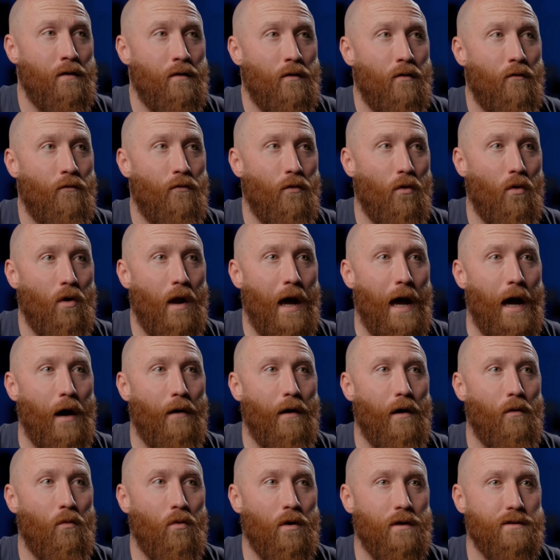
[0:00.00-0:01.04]
For how
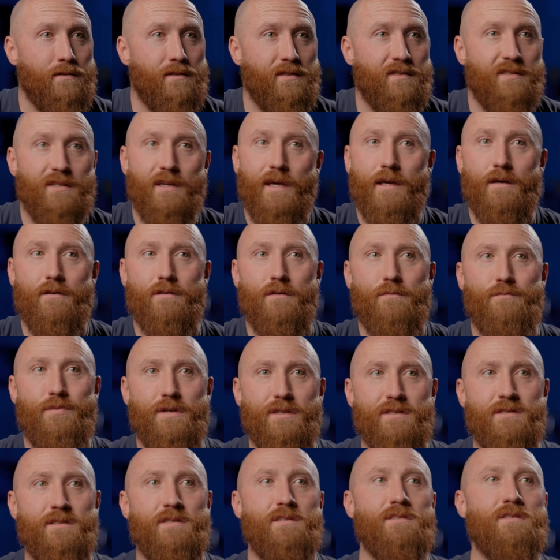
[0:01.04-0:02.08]
I want to scale the
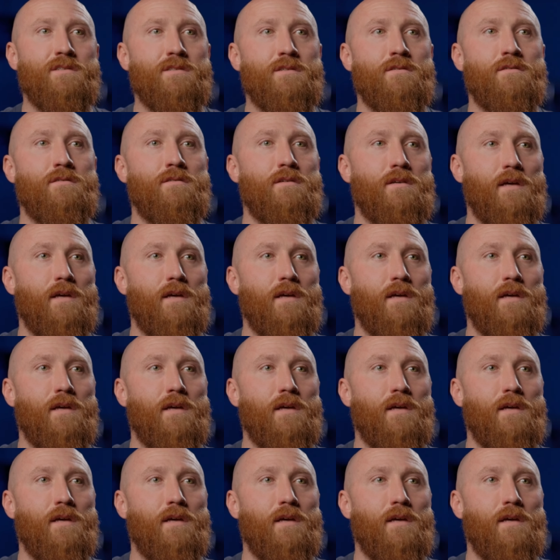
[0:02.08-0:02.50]
business